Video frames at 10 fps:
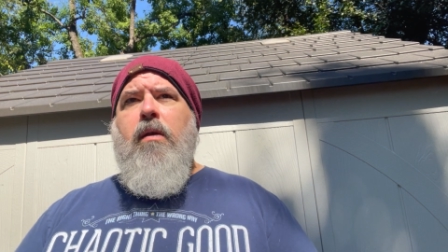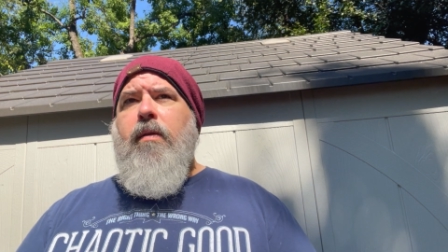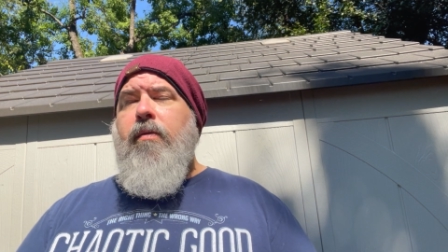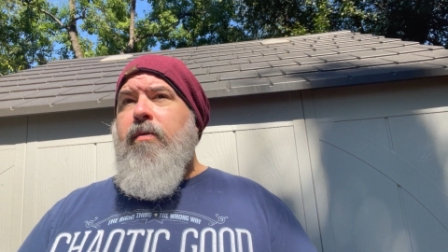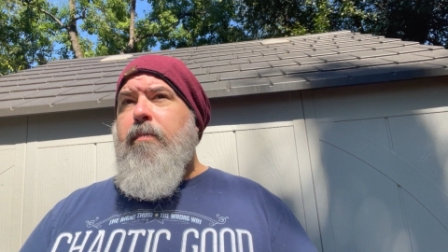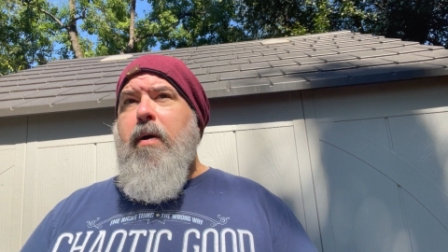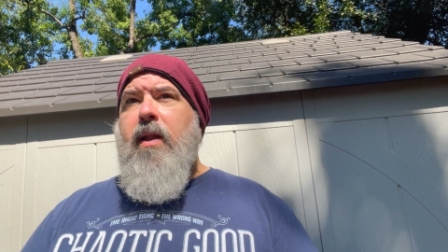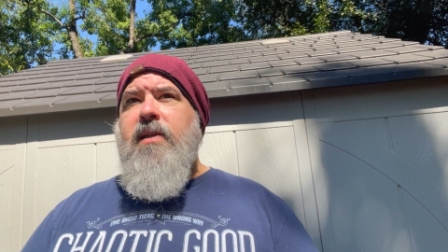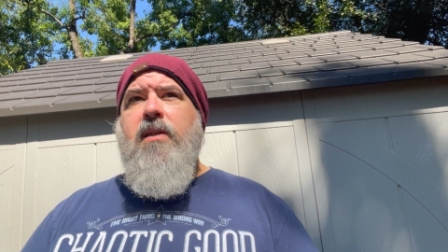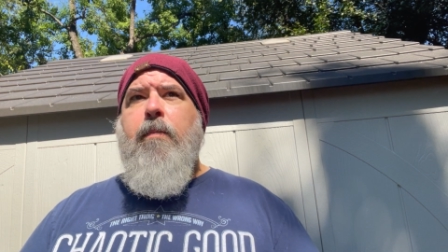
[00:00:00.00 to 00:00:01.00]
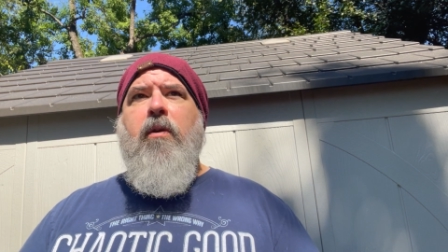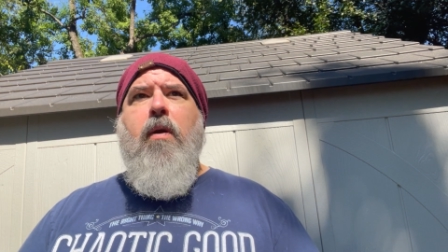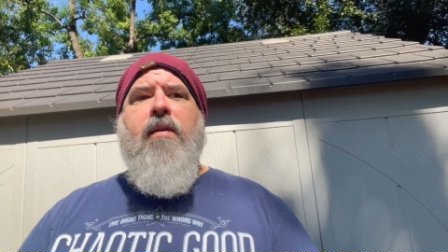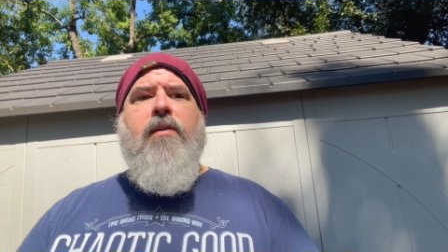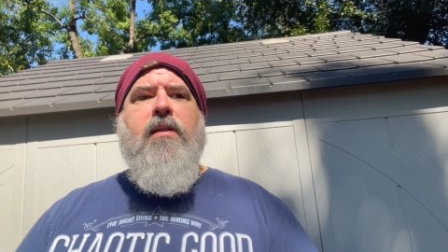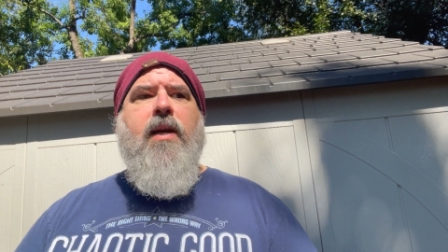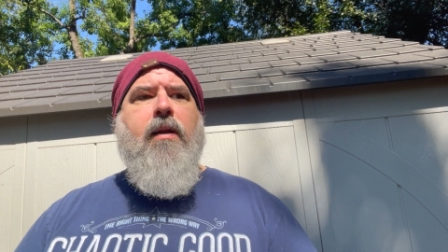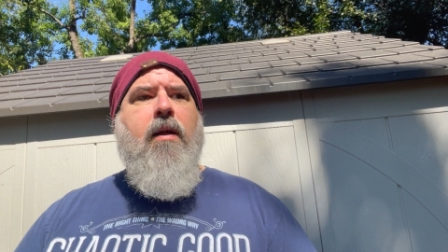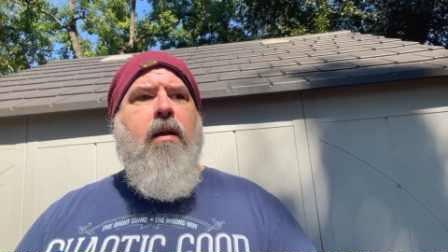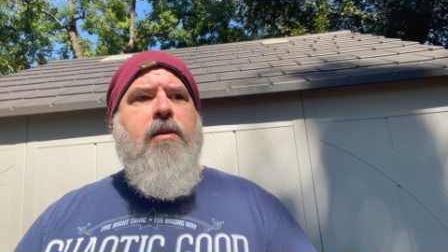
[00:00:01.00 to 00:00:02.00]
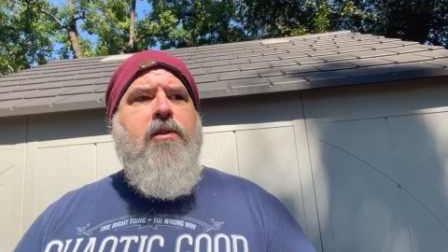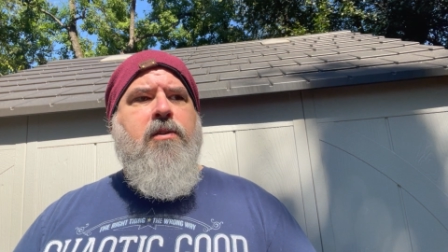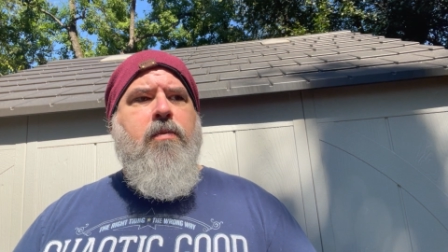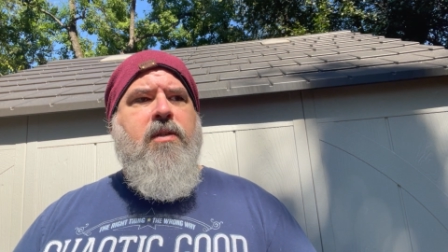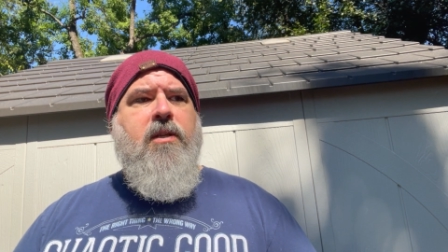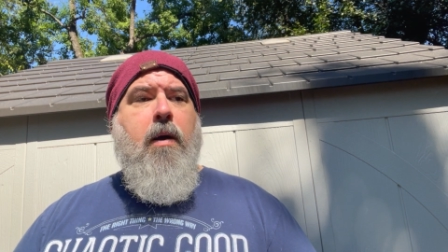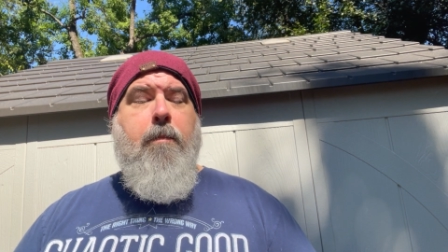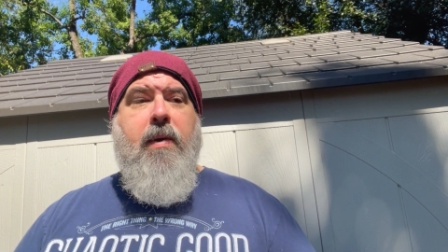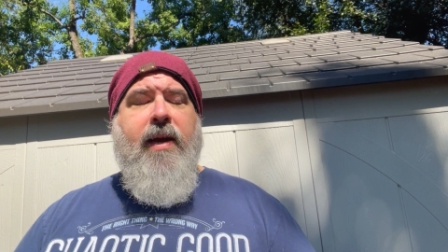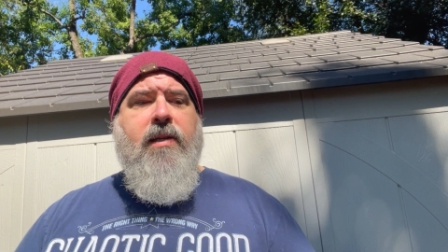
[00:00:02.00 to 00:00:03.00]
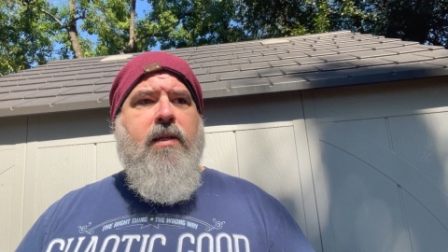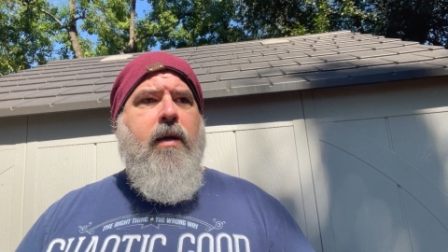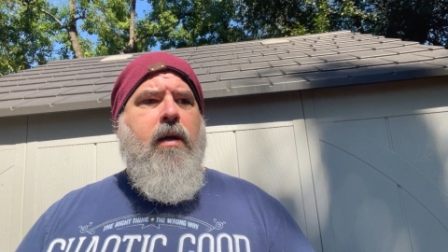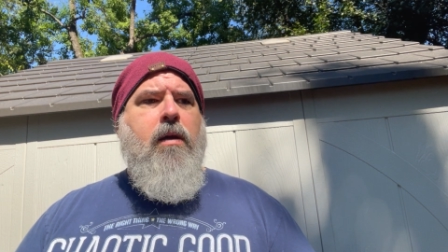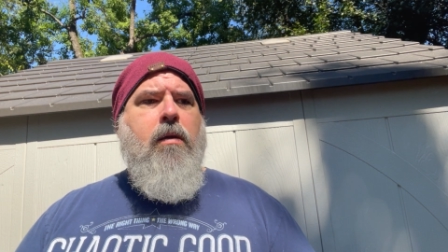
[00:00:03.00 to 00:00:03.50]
The polysomnographic technologist was amazing.